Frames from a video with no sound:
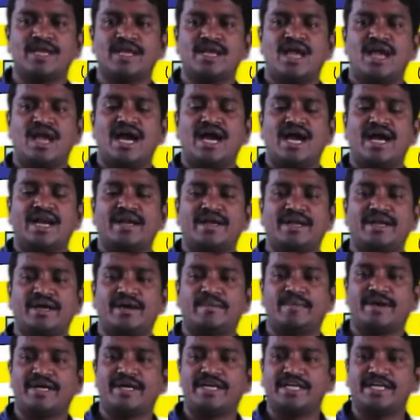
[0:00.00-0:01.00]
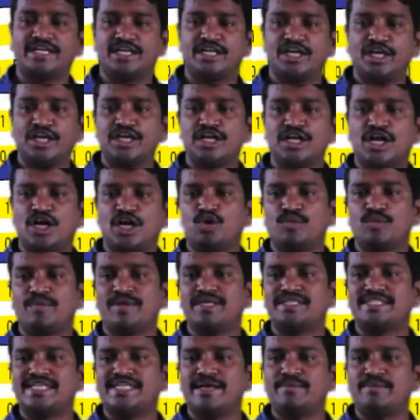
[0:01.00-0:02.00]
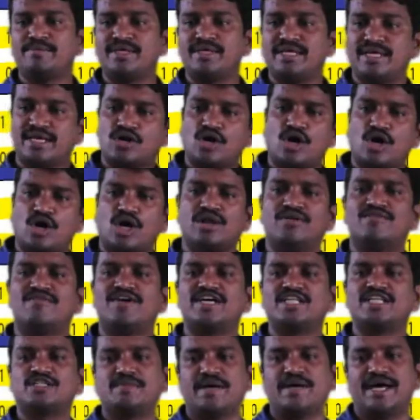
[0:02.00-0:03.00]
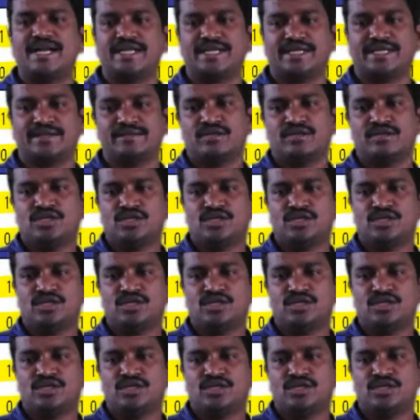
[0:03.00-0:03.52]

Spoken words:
and but it need not to be same in column wise parity.